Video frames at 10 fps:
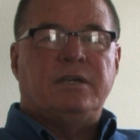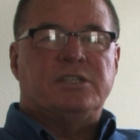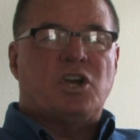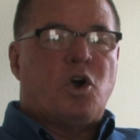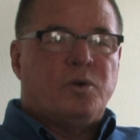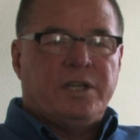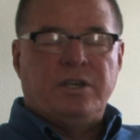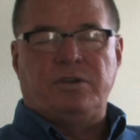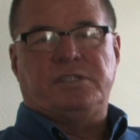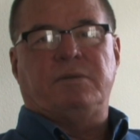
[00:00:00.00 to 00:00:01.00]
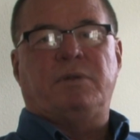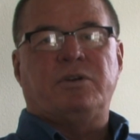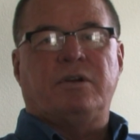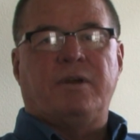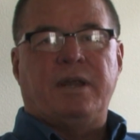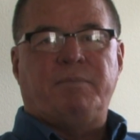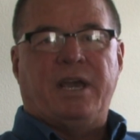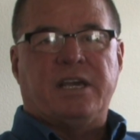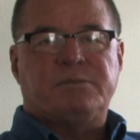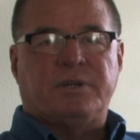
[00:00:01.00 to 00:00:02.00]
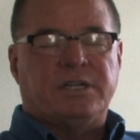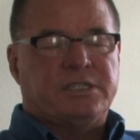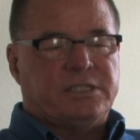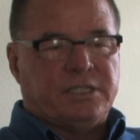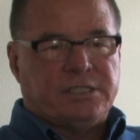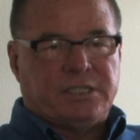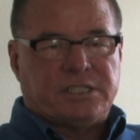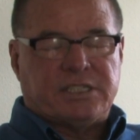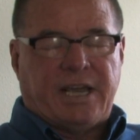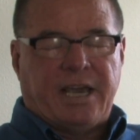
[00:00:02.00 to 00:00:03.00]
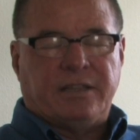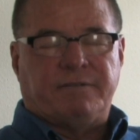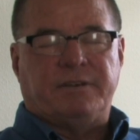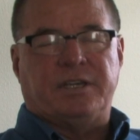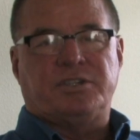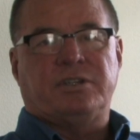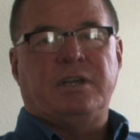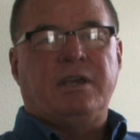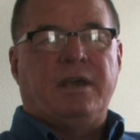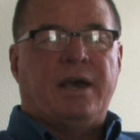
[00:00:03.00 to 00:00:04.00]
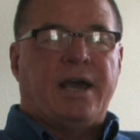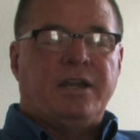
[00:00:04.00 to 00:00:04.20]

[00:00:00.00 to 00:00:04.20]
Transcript: is only used in Boca Grande Pass, because it's easy to snag the fish. I